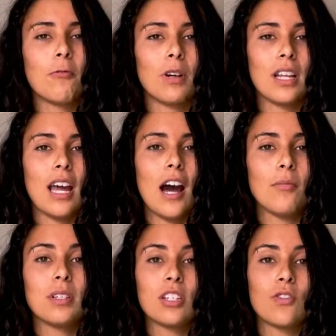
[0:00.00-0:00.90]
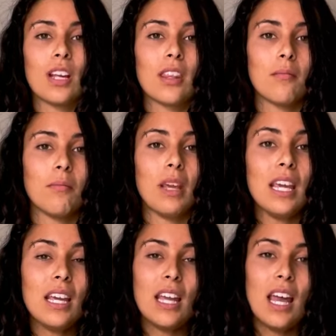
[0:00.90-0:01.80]
really help to strengthen
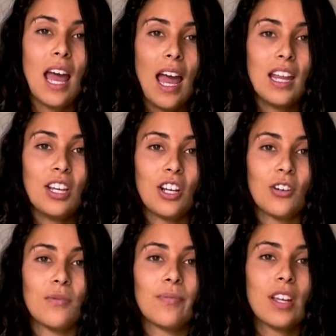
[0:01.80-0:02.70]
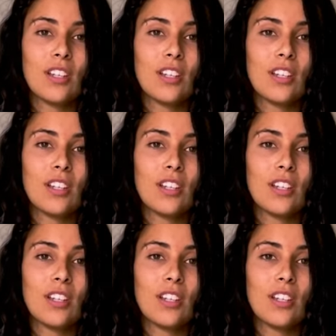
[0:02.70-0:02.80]
me and you